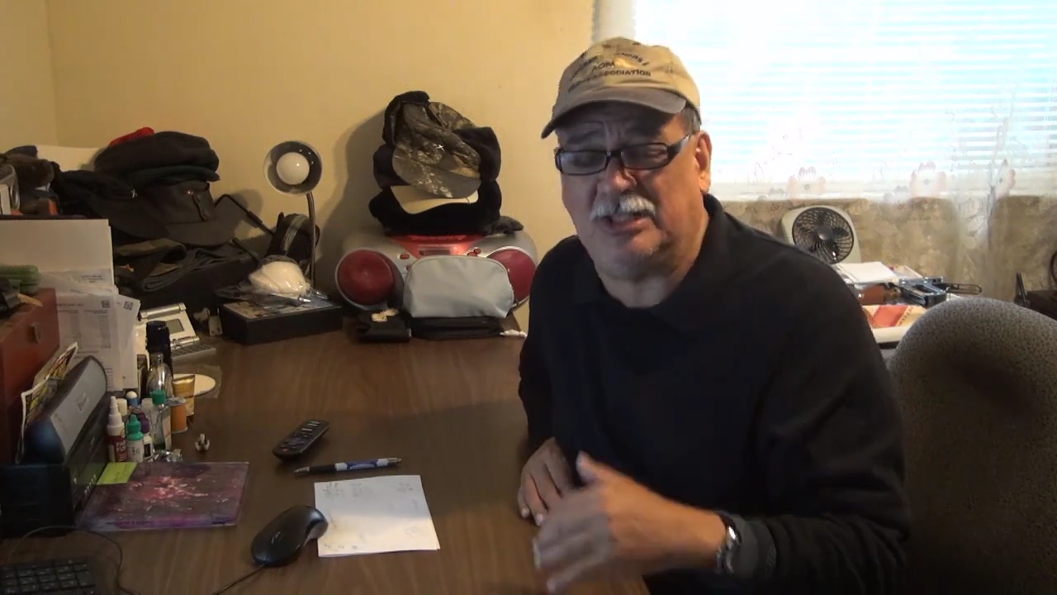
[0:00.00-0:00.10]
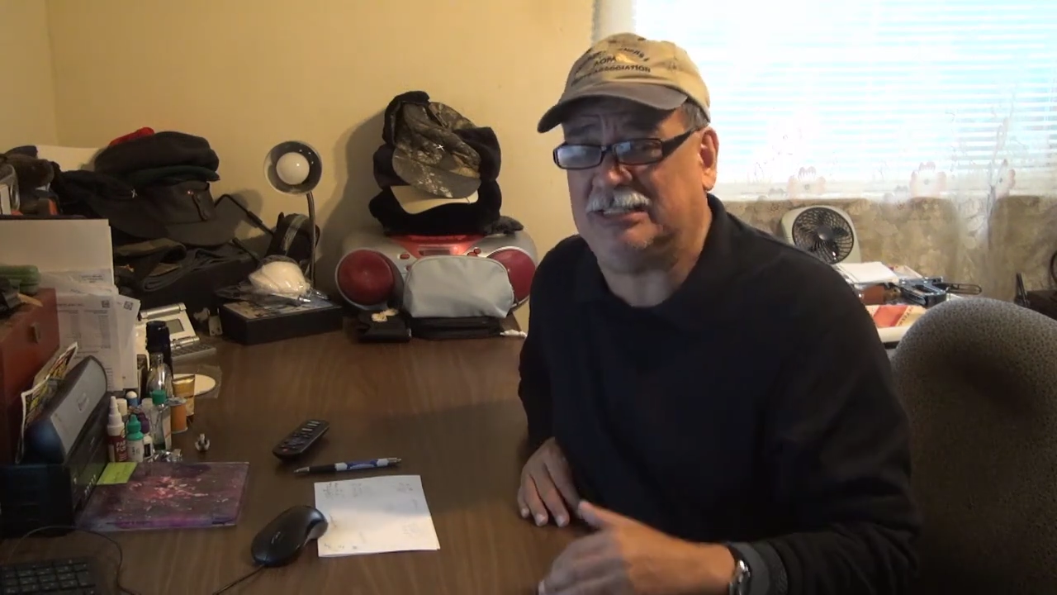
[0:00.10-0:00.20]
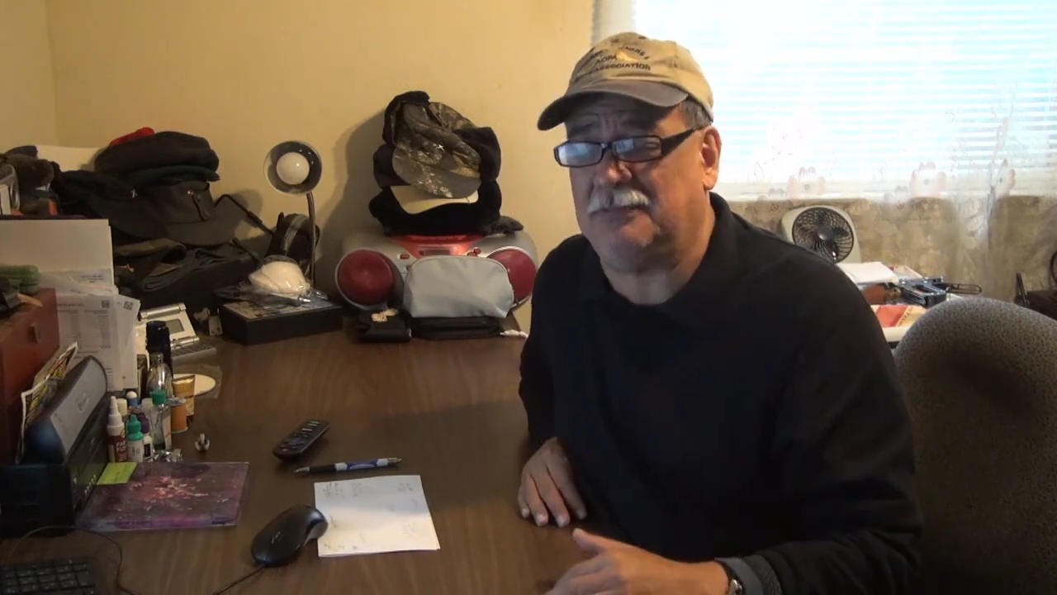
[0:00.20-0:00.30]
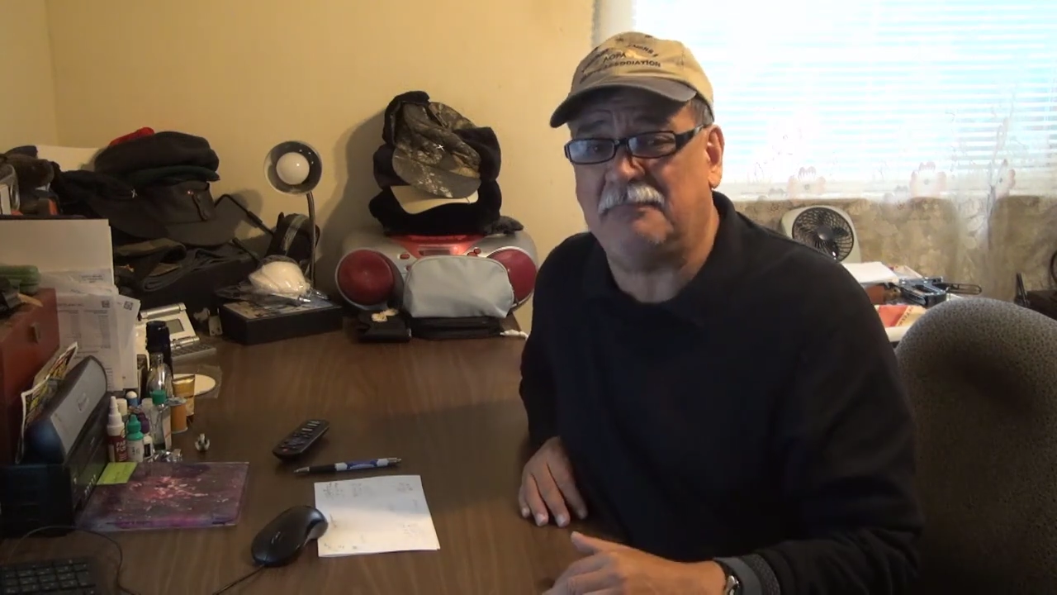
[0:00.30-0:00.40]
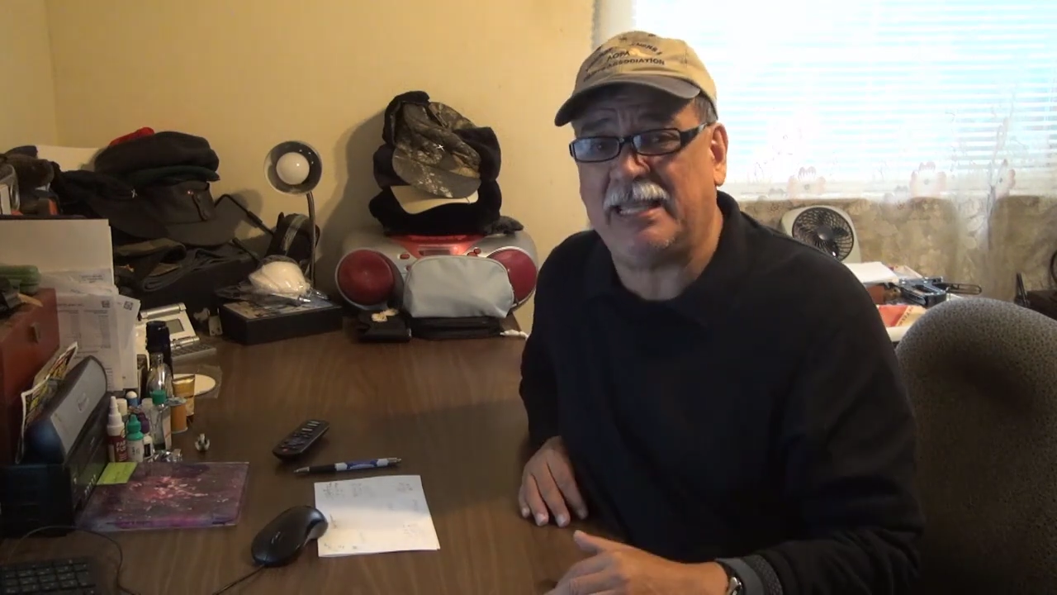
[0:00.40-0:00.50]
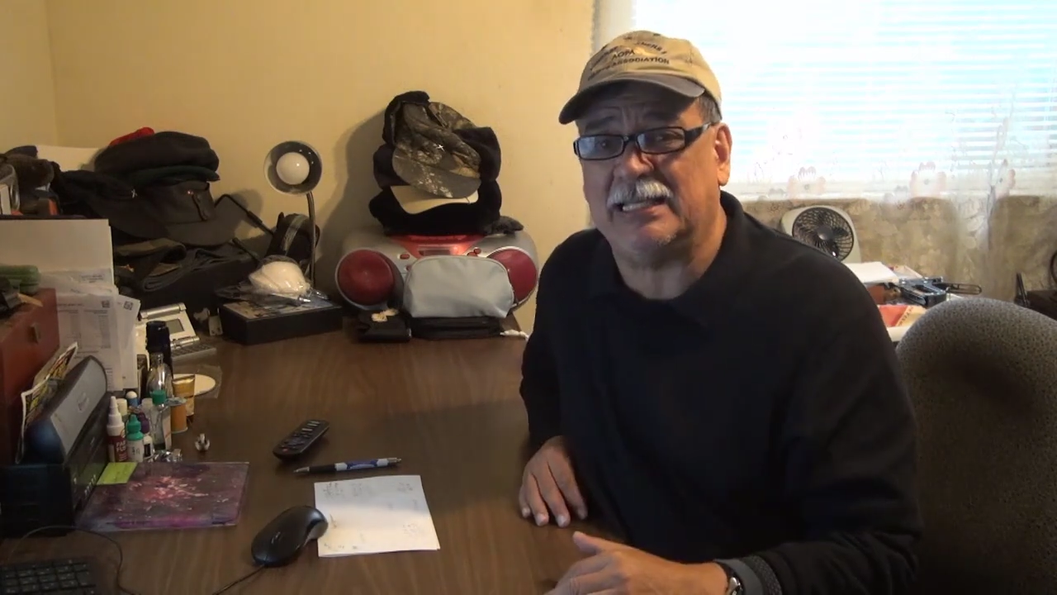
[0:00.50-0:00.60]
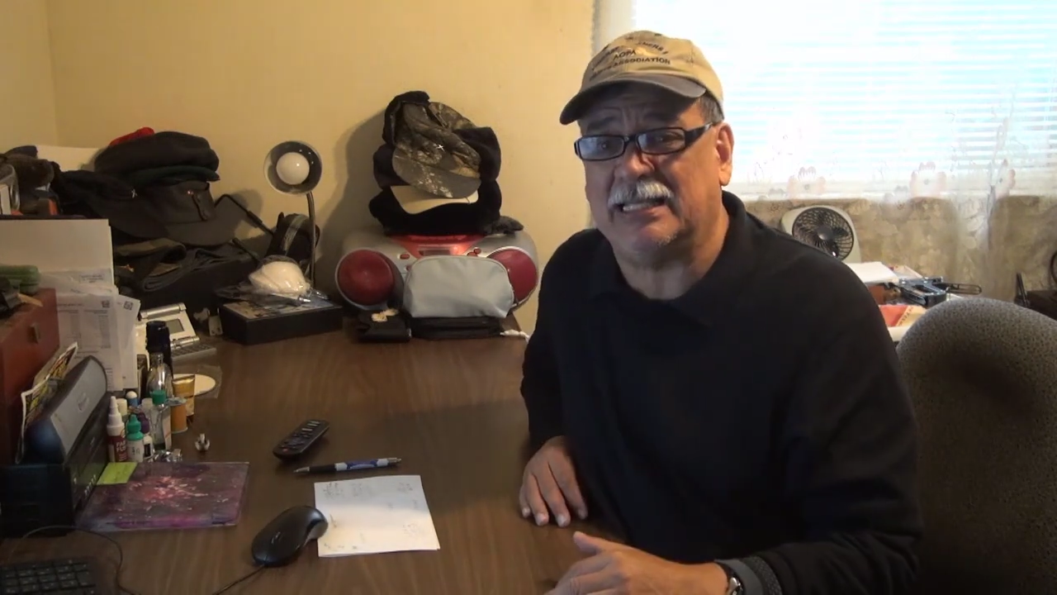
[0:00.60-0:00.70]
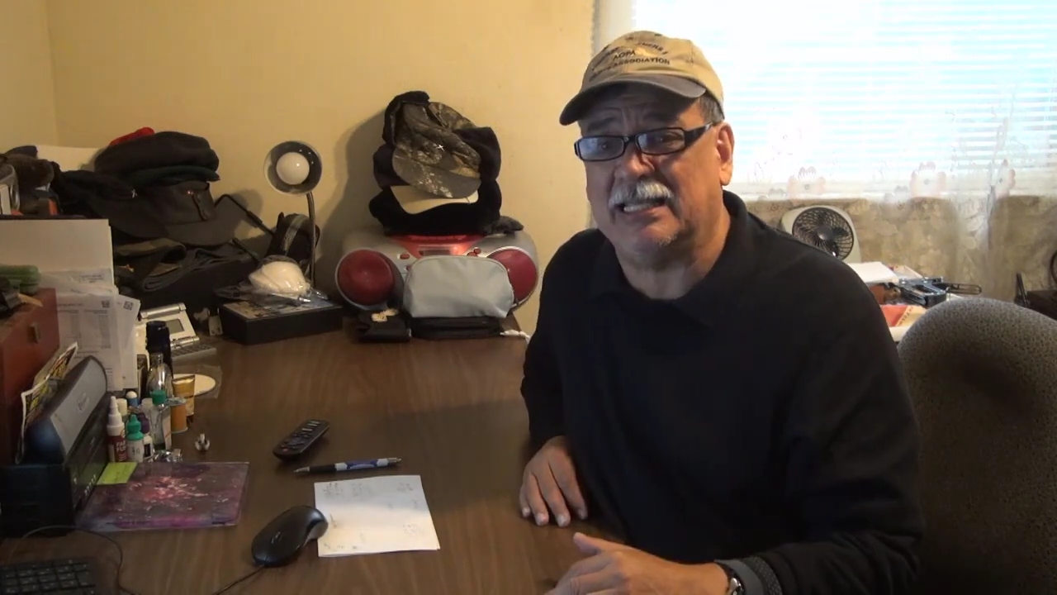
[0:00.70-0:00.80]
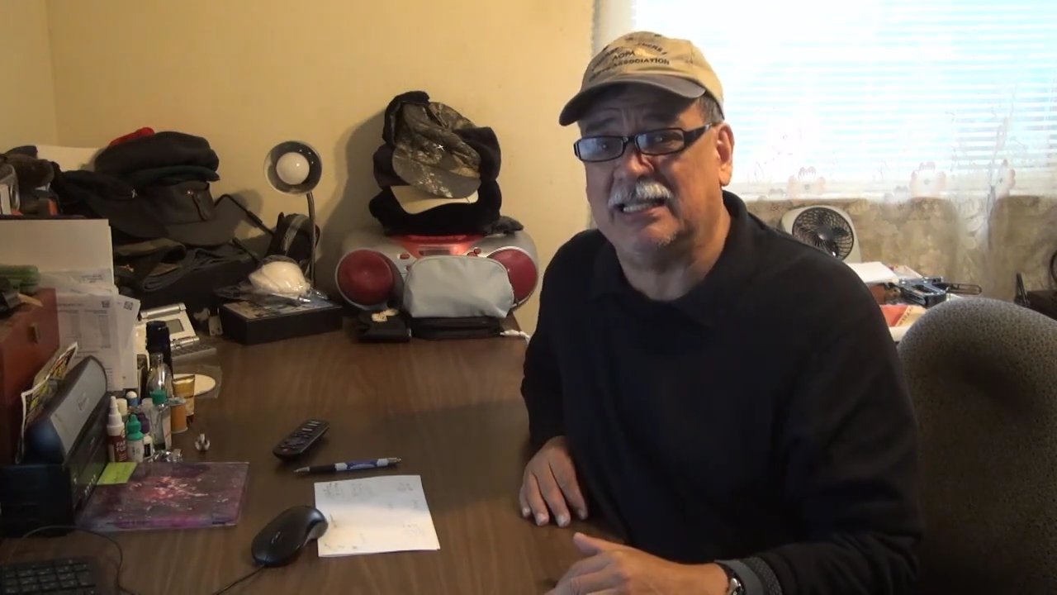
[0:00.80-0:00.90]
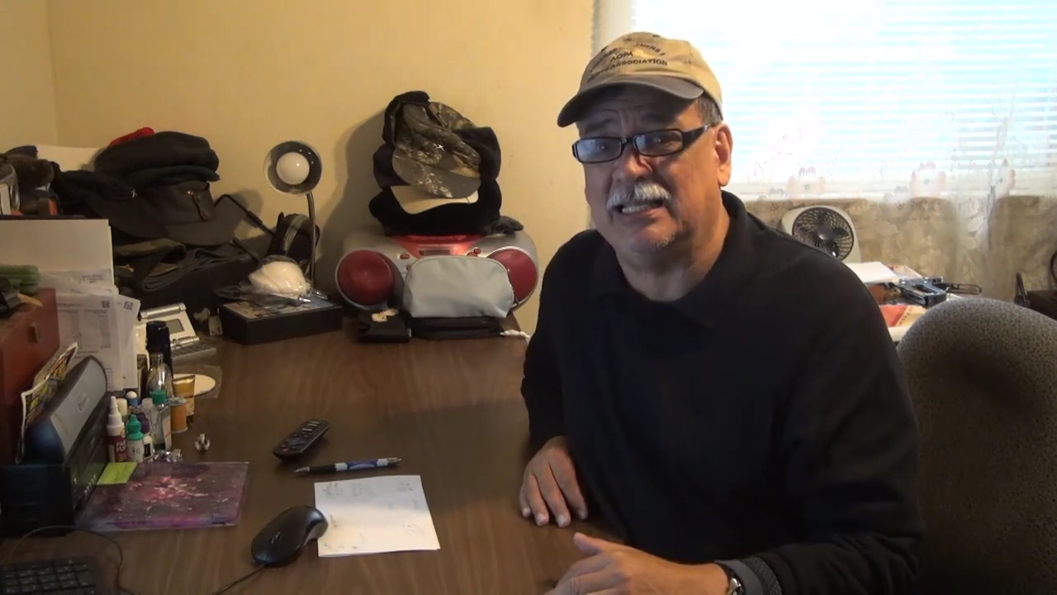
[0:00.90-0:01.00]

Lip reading: doesn't make.